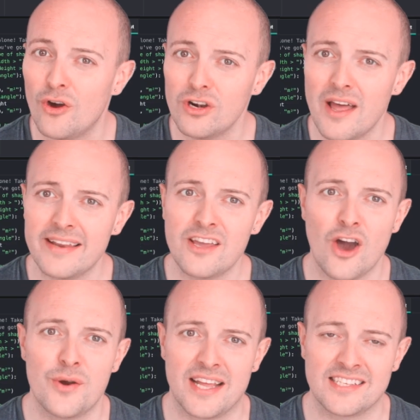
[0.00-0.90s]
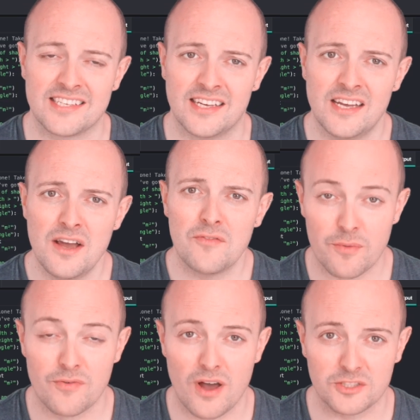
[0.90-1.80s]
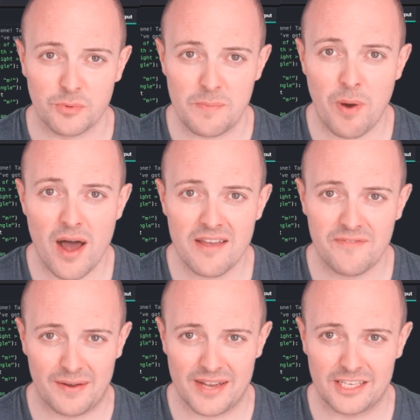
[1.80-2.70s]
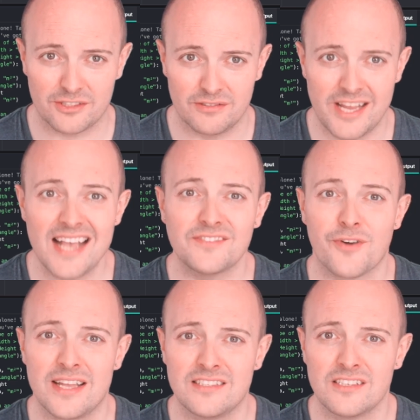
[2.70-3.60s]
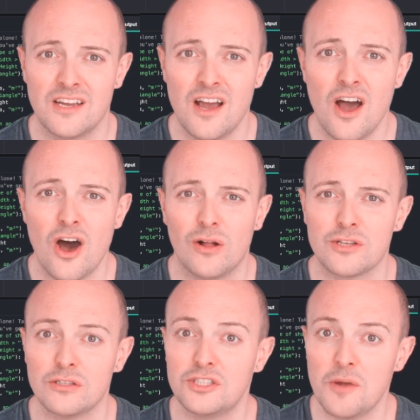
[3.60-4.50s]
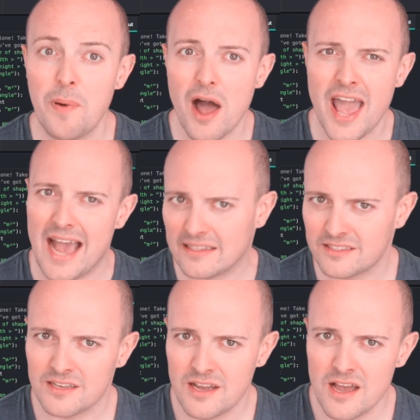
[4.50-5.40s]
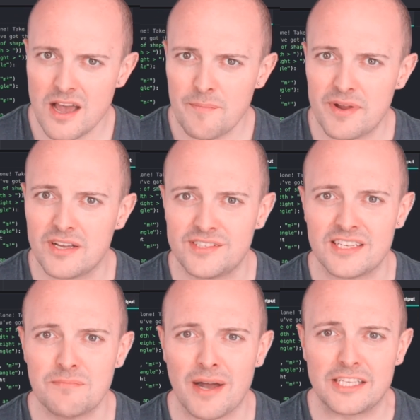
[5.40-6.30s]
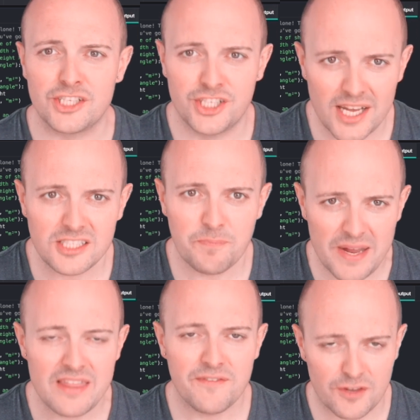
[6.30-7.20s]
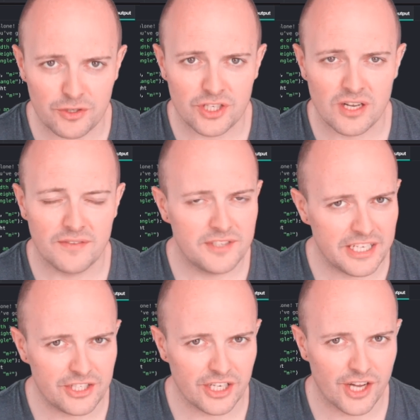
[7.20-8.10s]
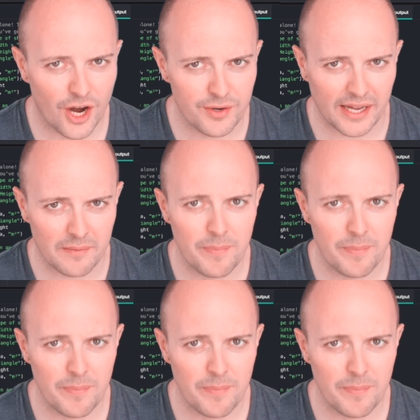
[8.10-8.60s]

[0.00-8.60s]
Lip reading: online code editor from the Raspberry Pi Foundation. Yes, friends, hold on to your Pi hats, because this might just be the future of teaching coding.